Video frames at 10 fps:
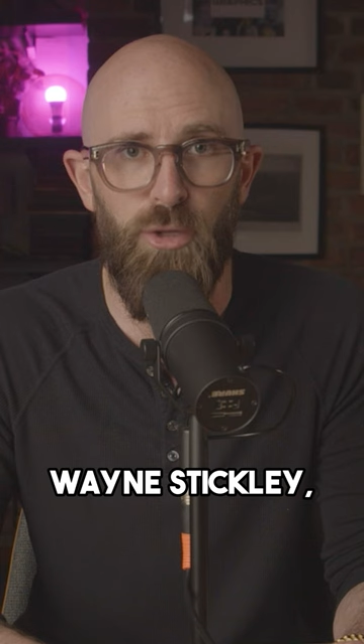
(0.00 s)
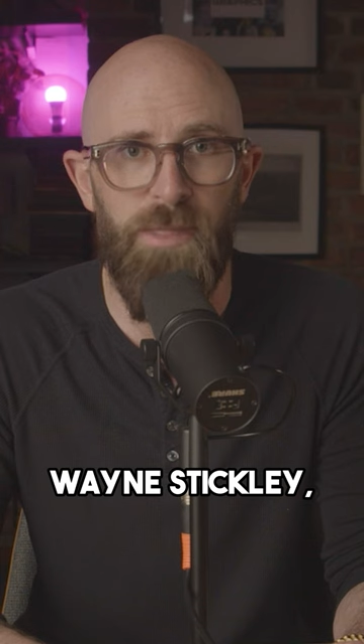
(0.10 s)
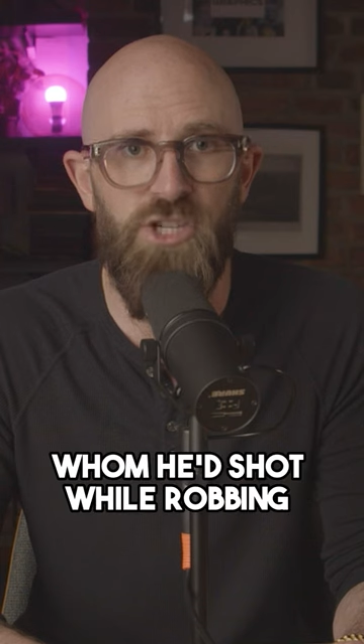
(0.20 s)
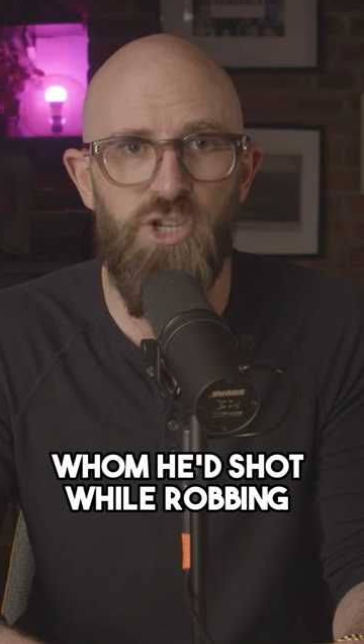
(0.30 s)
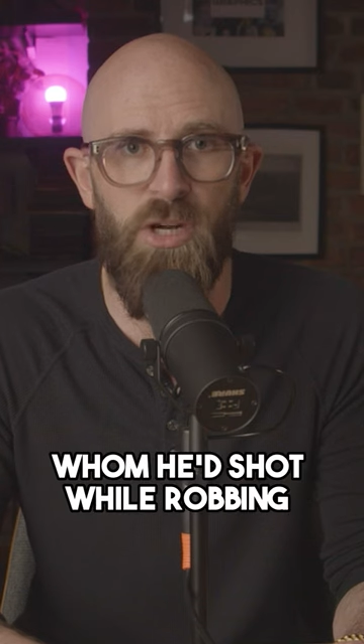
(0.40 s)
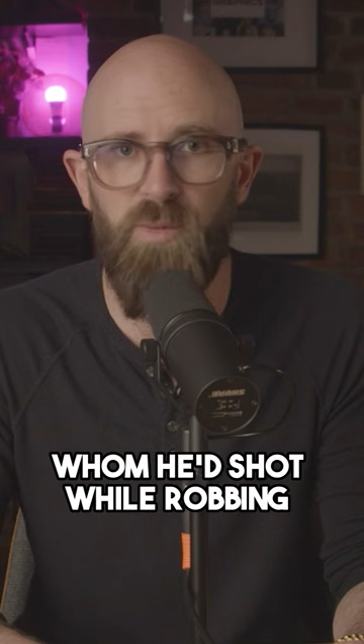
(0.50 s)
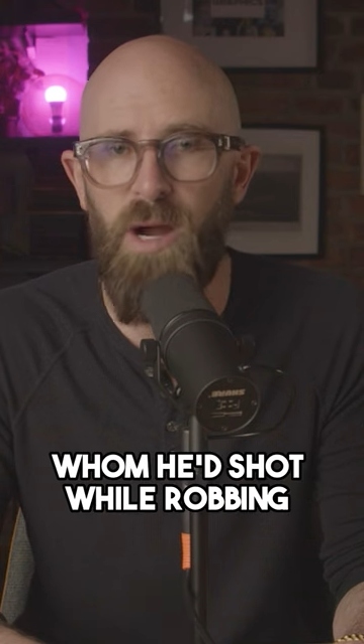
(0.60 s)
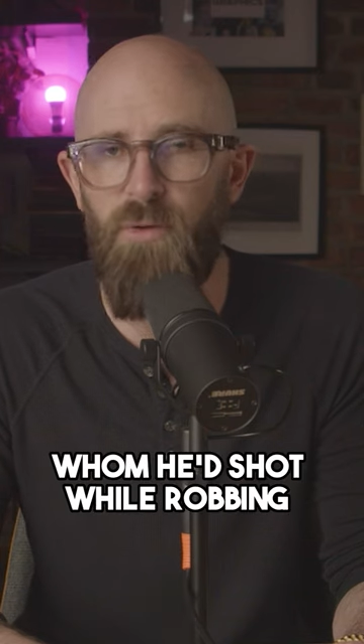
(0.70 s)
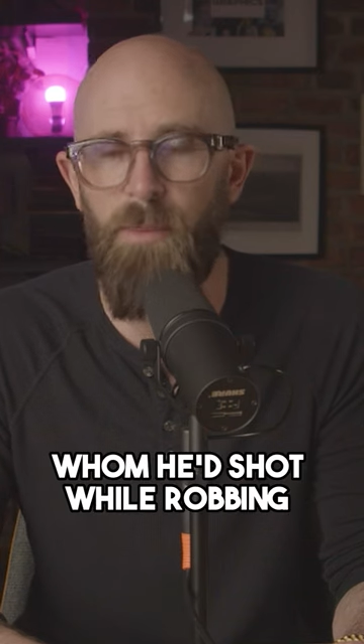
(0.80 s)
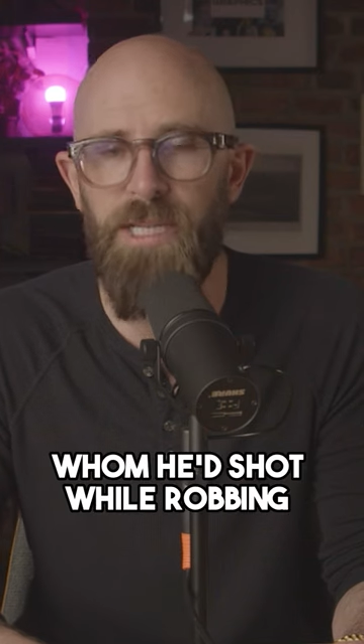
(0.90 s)
whom he'd shot
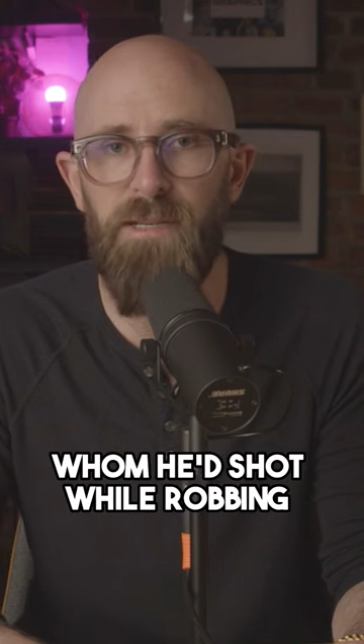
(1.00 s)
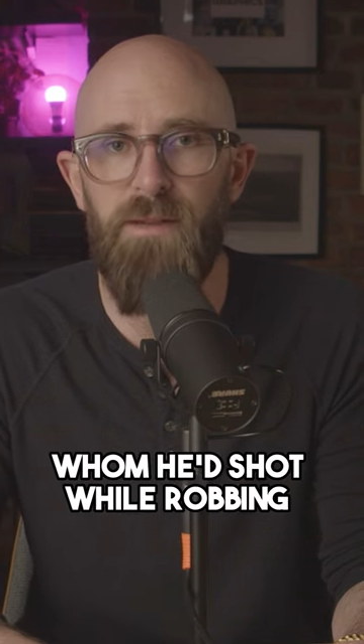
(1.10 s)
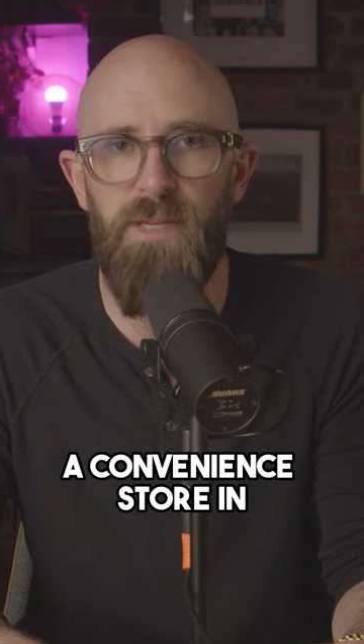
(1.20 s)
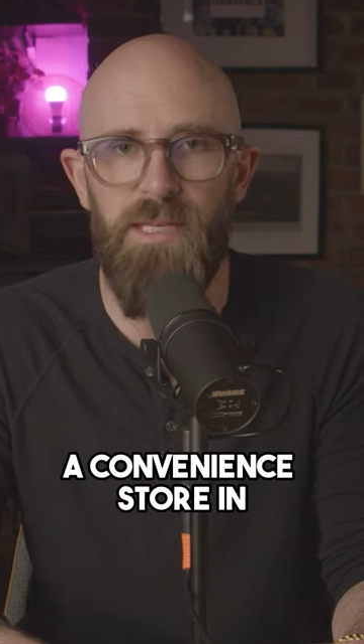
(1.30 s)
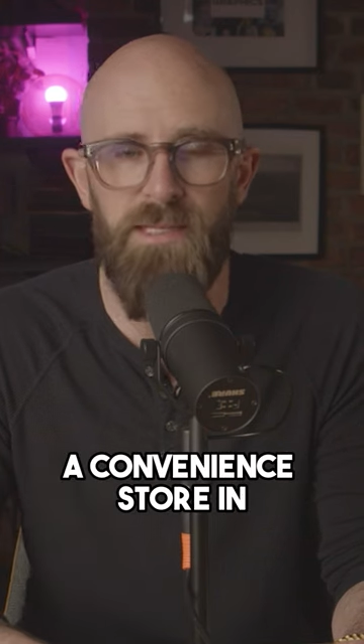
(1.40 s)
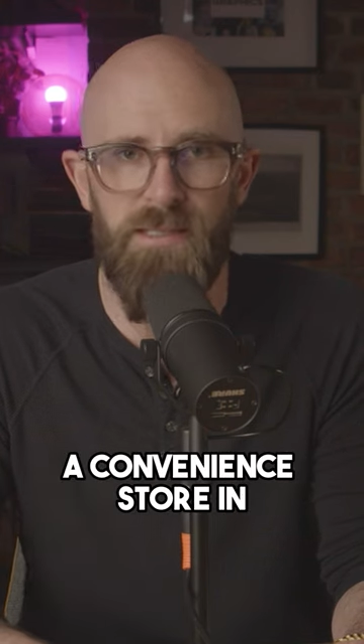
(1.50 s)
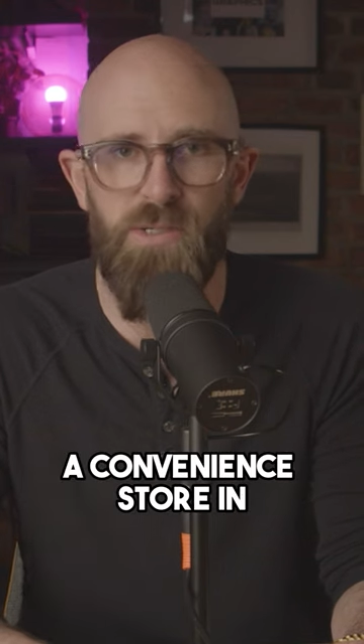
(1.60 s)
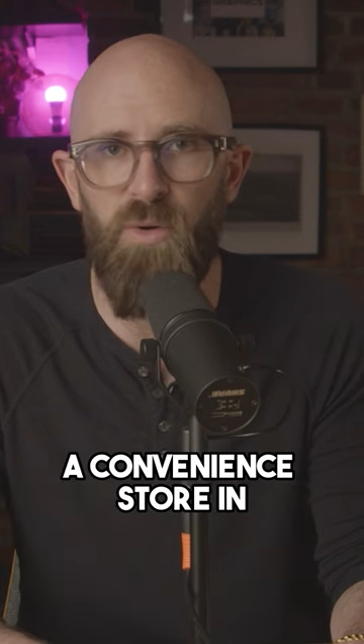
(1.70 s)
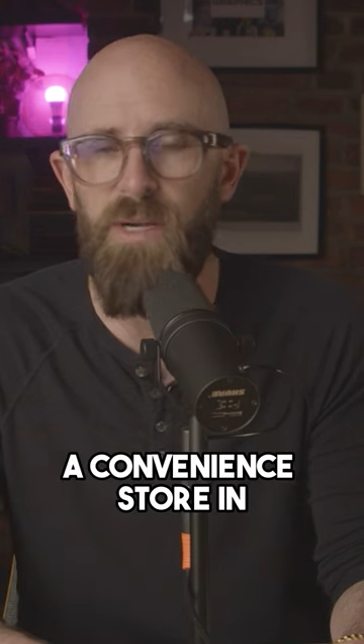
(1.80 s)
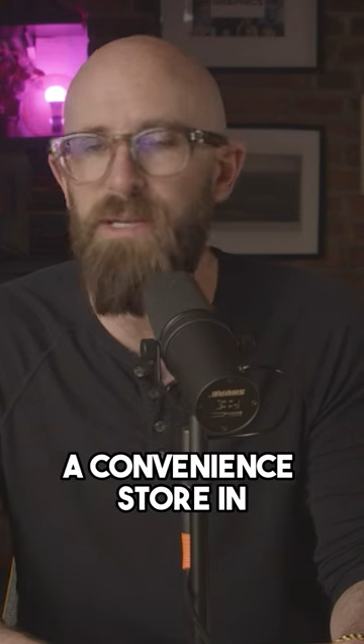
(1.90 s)
while robbing a convenience
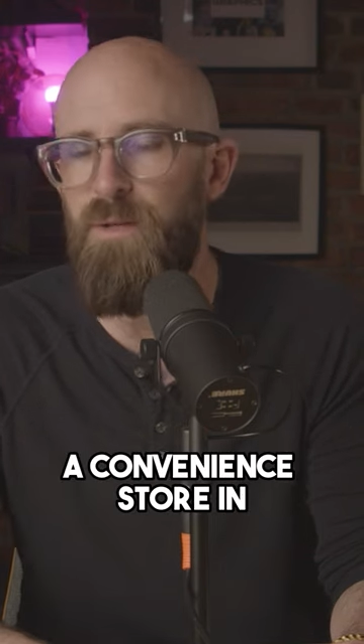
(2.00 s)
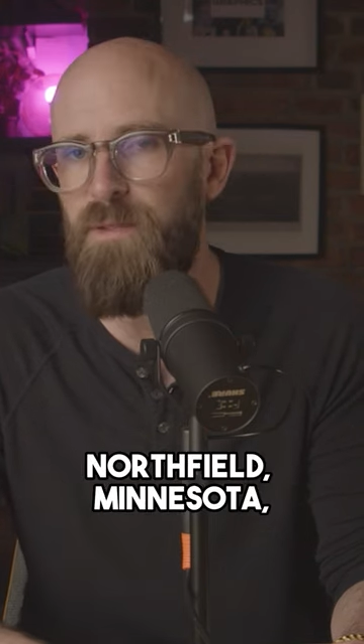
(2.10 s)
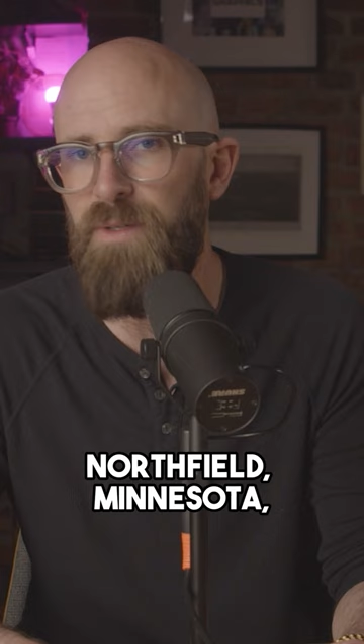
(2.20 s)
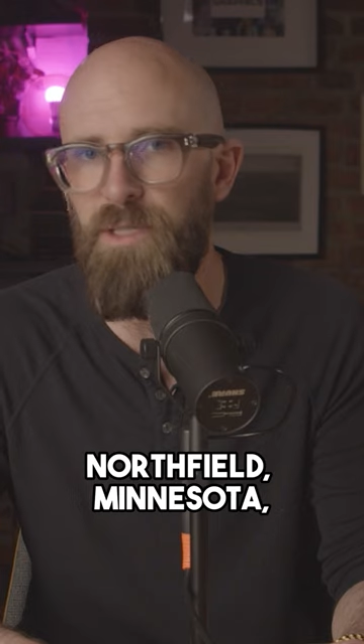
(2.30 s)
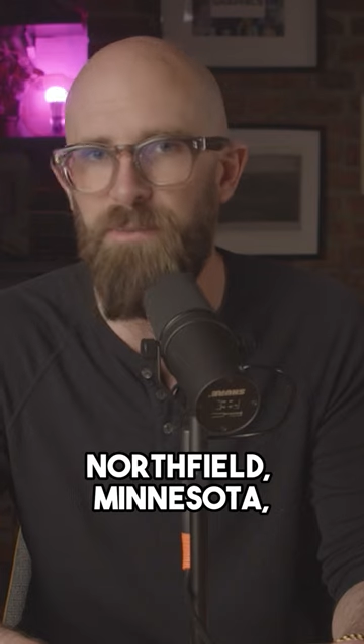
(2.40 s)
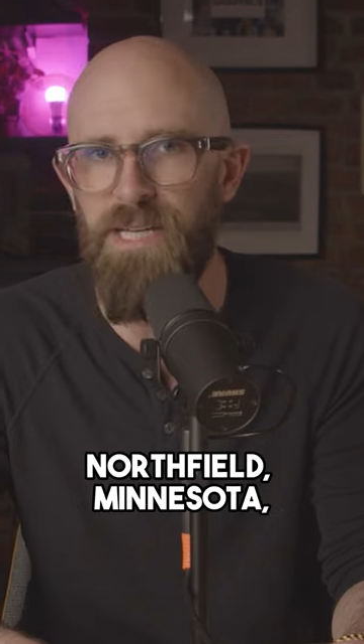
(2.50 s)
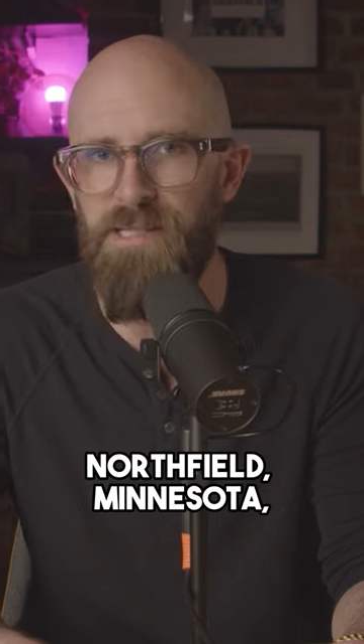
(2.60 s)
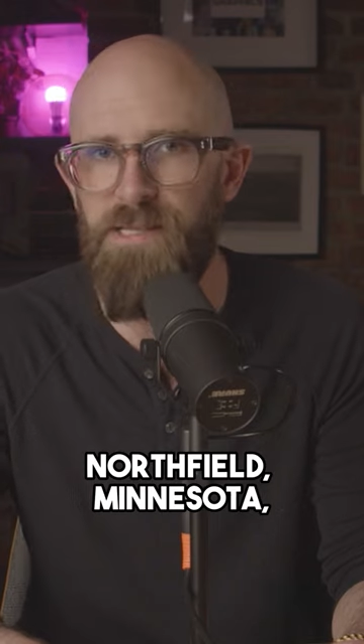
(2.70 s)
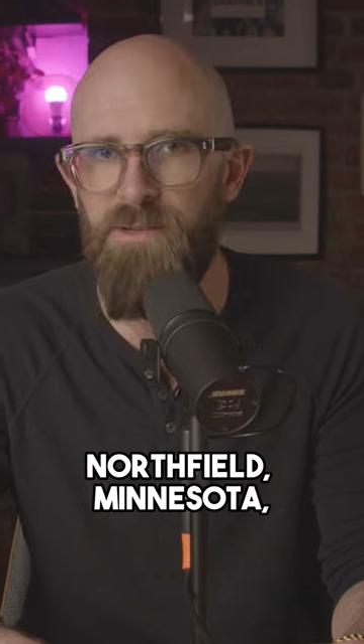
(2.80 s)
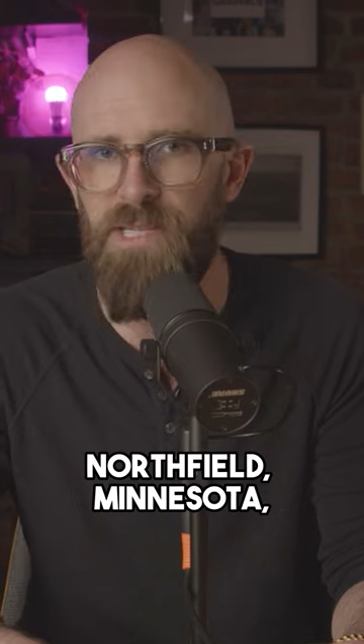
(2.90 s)
store in Northfield,
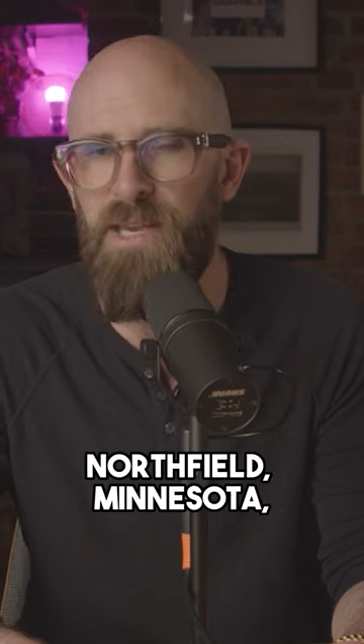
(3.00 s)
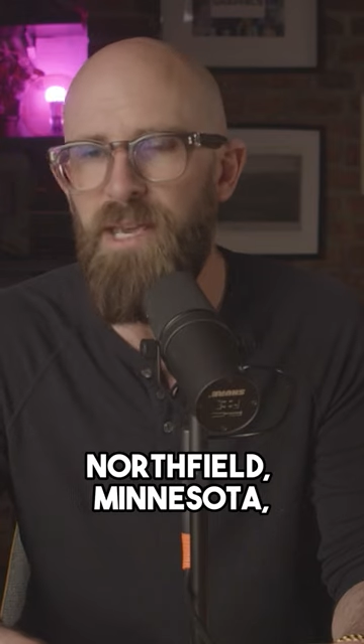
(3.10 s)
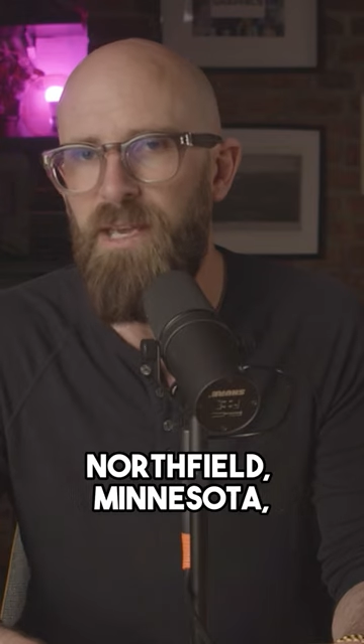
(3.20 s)
Minnesota,